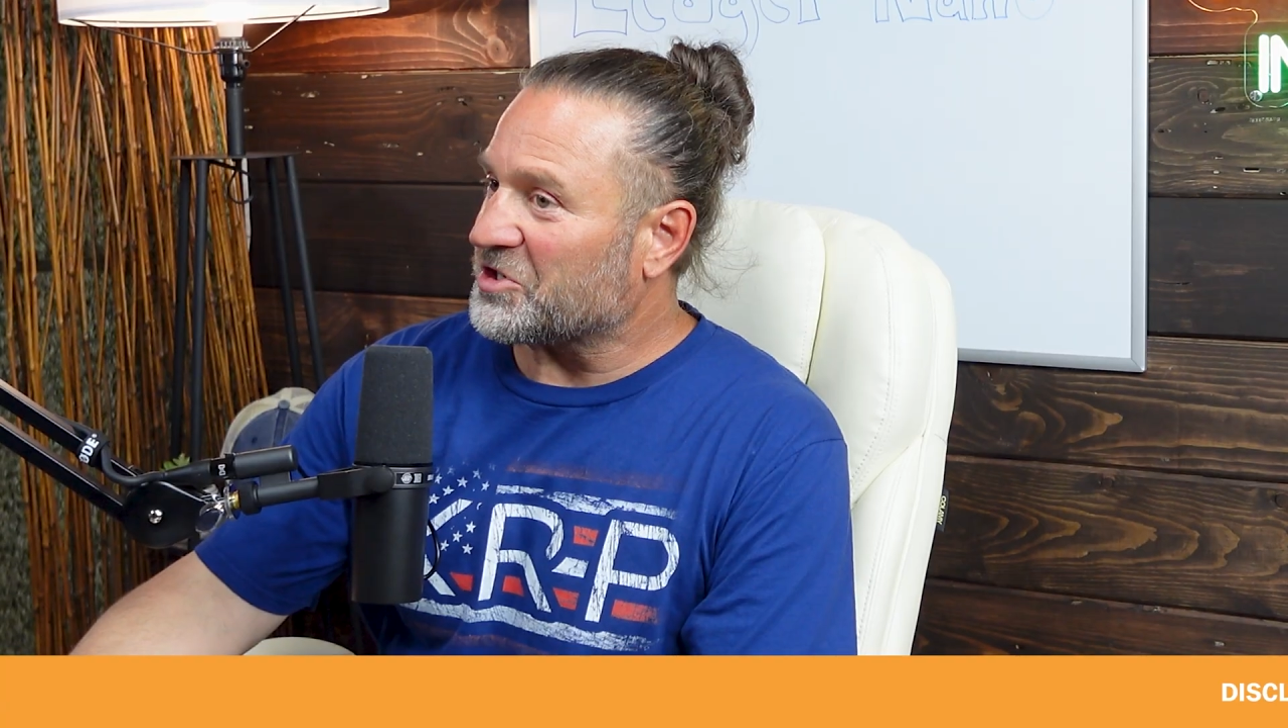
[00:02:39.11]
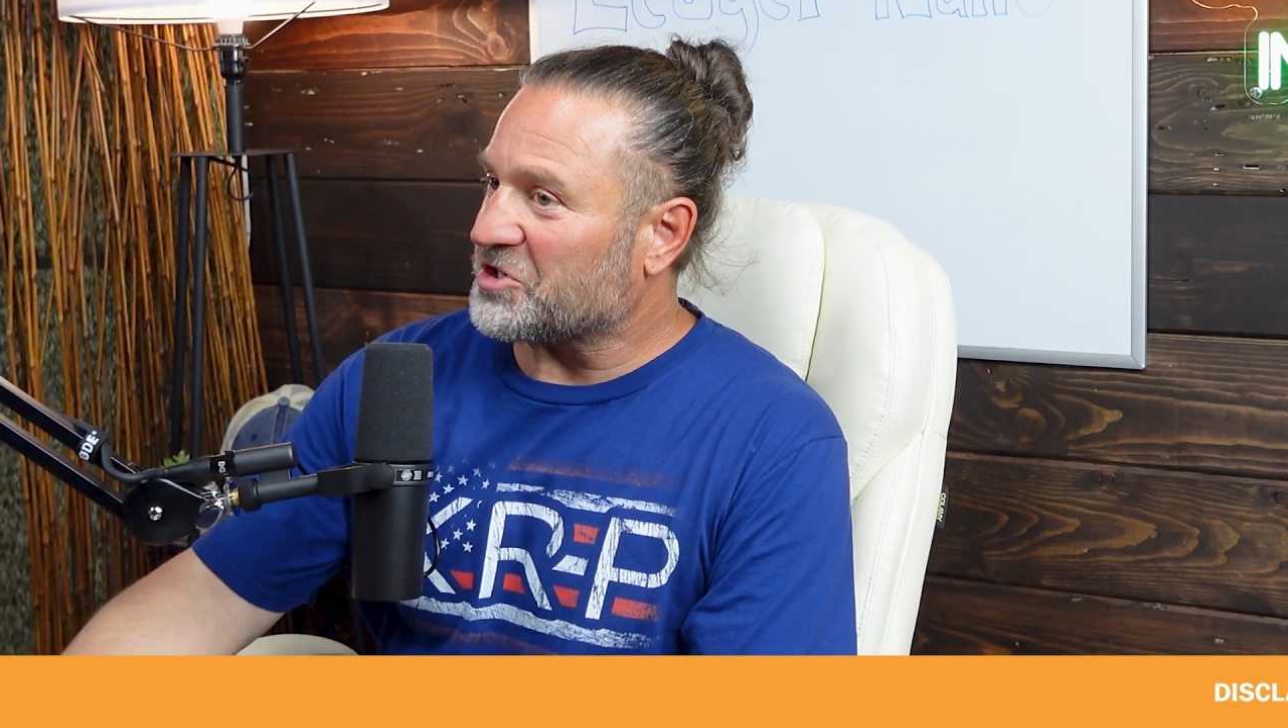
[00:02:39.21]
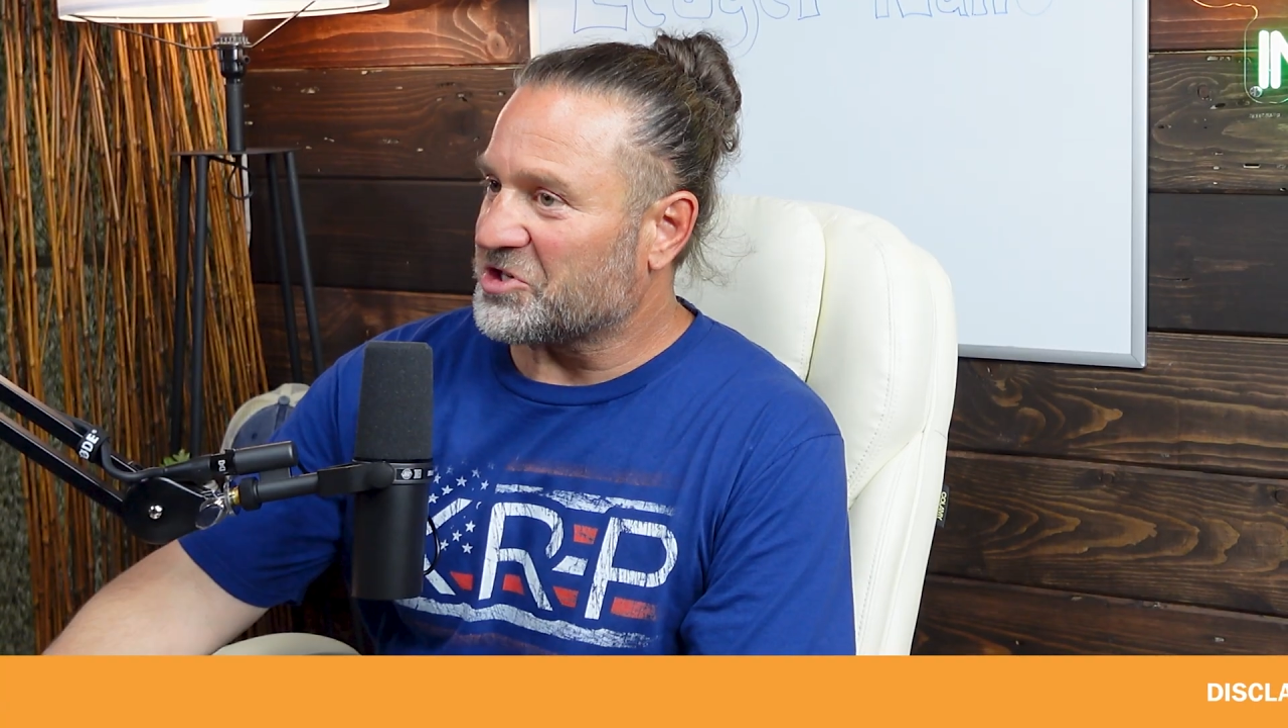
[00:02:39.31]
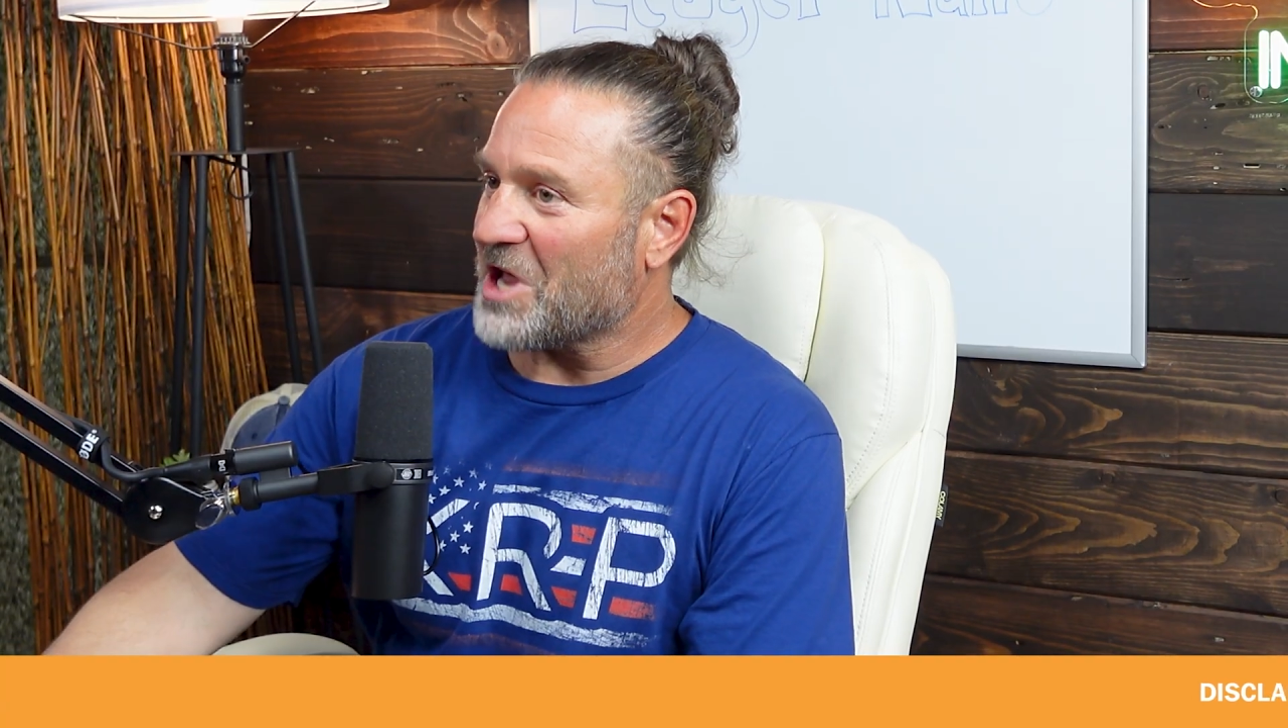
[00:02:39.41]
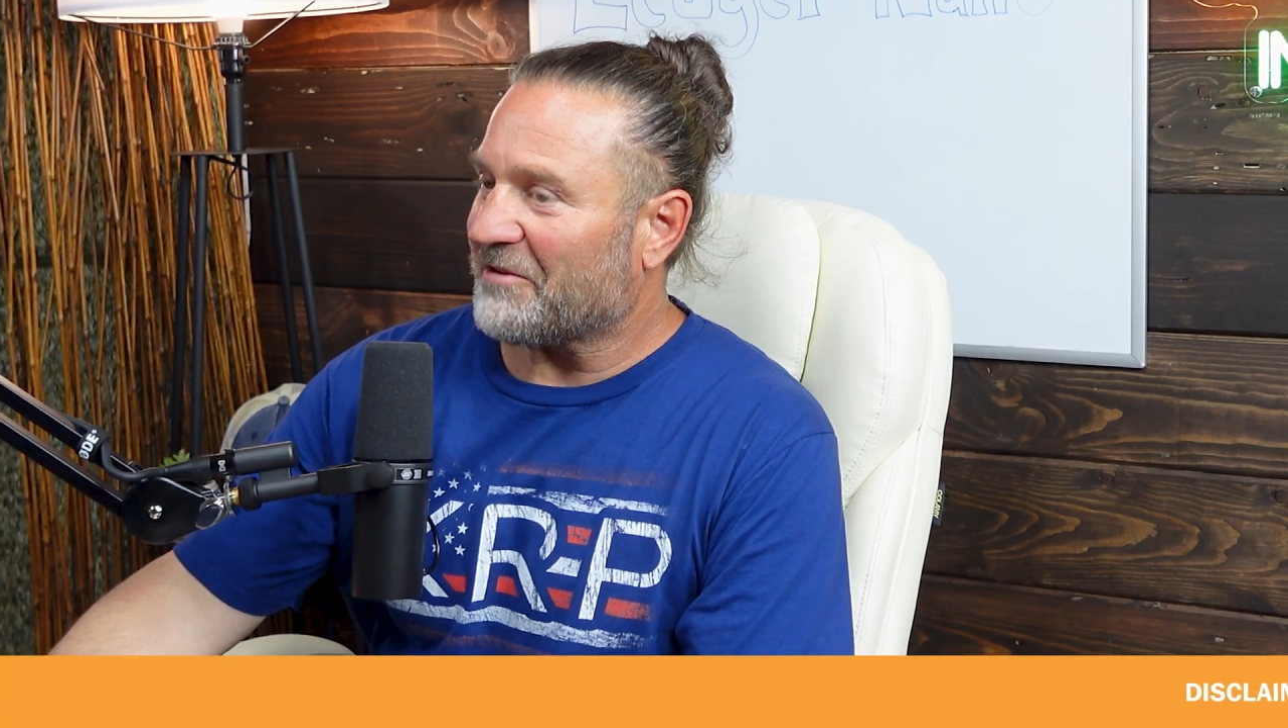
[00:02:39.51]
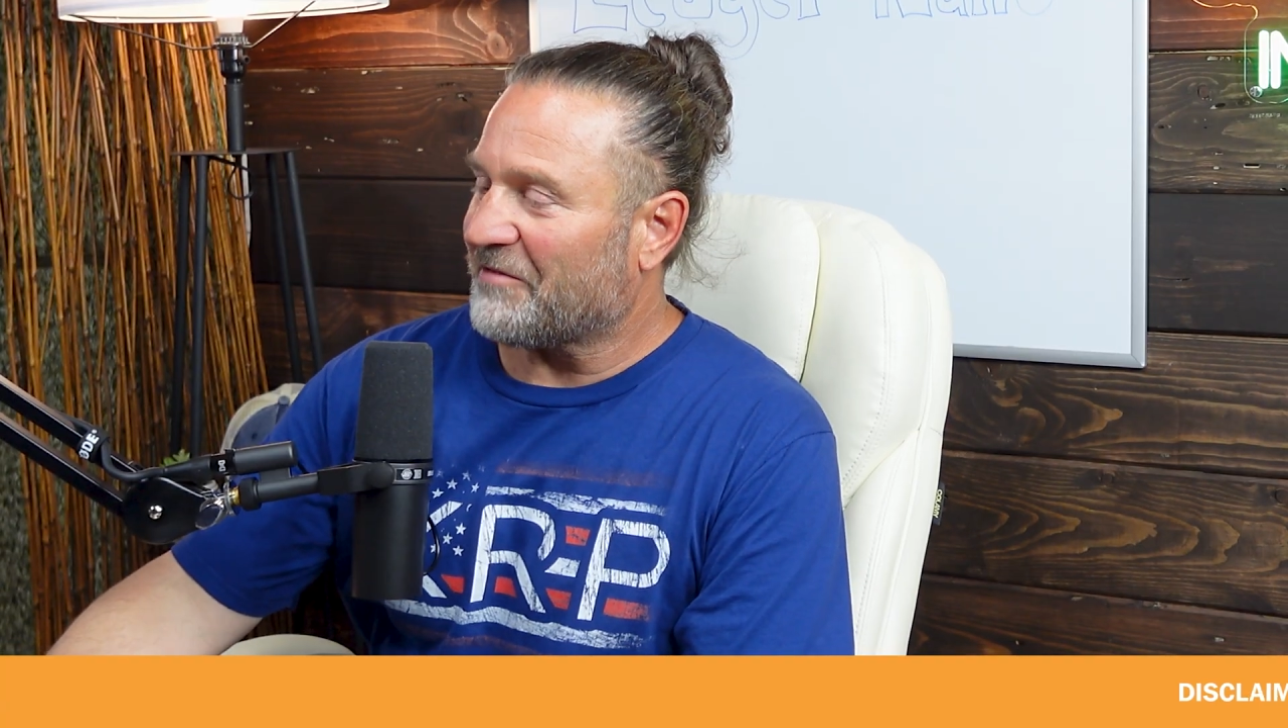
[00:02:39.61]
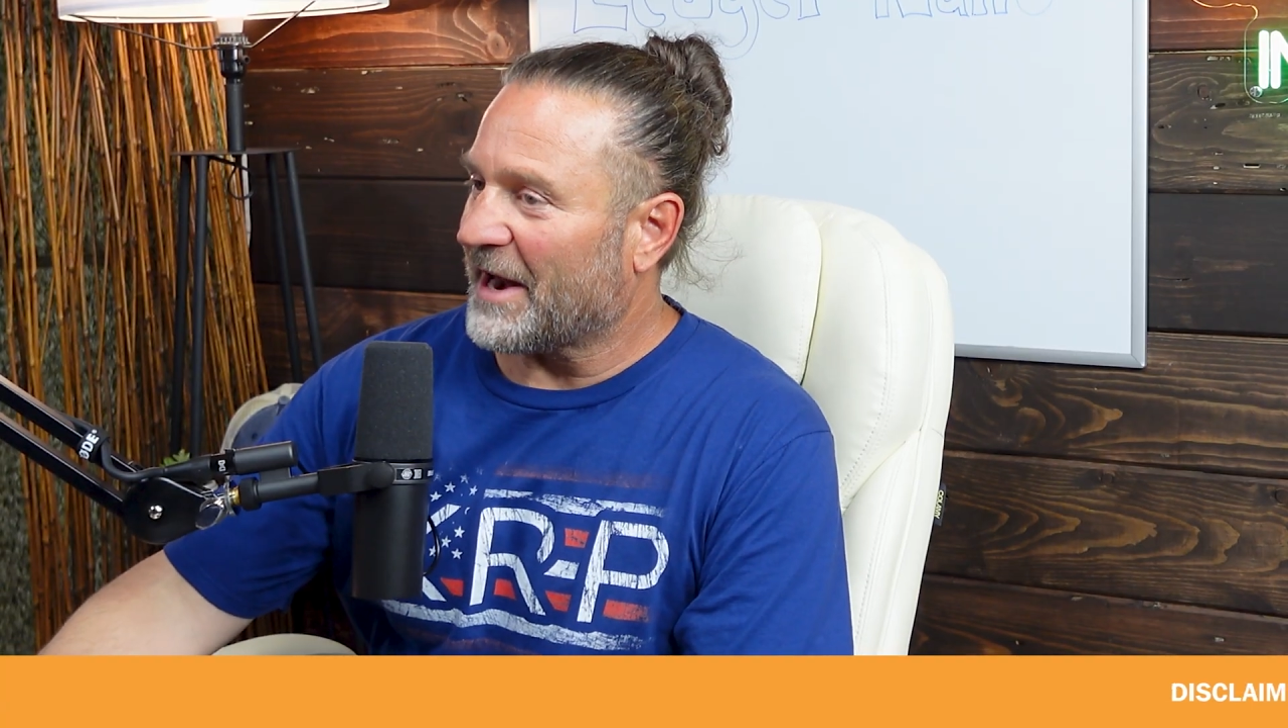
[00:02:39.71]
this is not